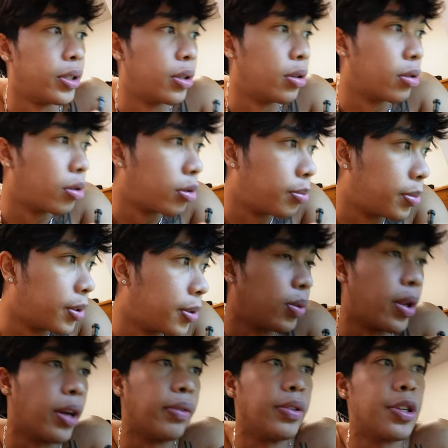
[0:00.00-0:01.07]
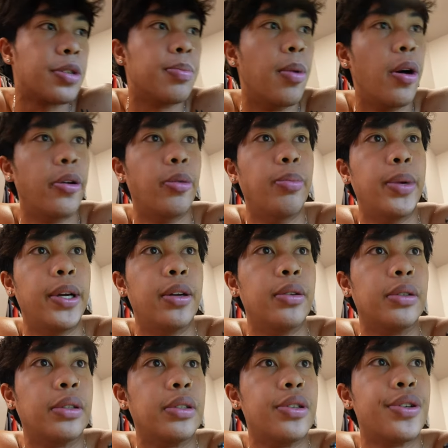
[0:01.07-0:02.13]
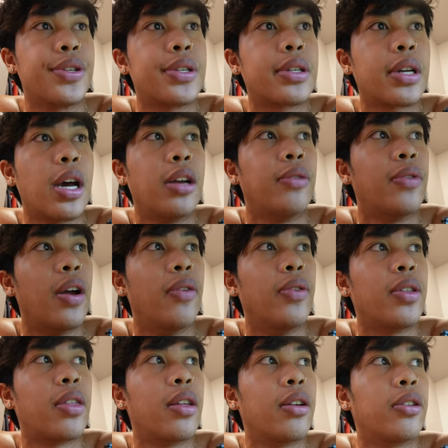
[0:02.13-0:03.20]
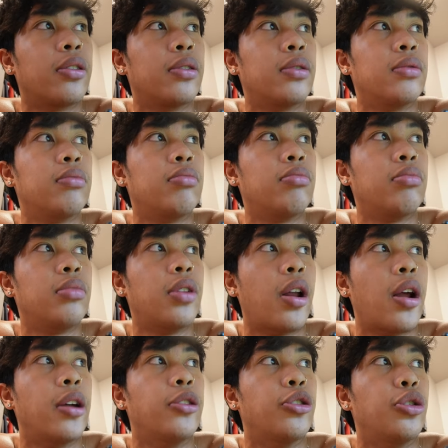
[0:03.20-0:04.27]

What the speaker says: here a little bit. Well, not even just model mail, just kind of everything that I